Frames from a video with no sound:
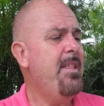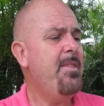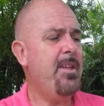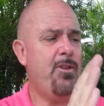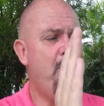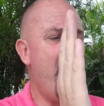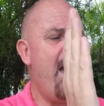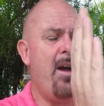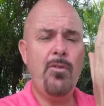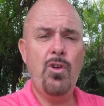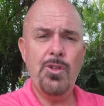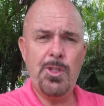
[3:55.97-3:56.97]
They do have
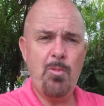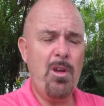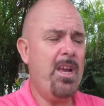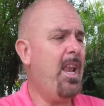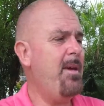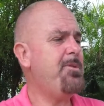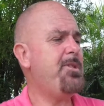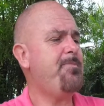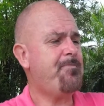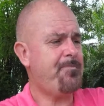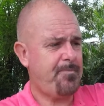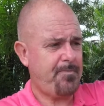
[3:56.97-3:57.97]
good spring clips
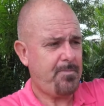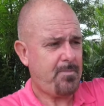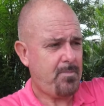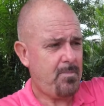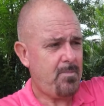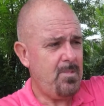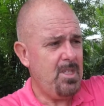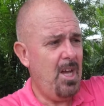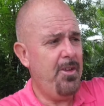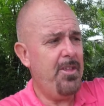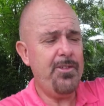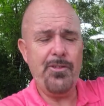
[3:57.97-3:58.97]

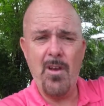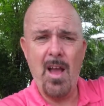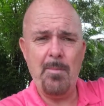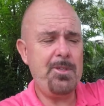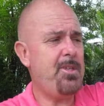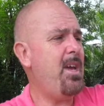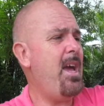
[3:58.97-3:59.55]
under these straps,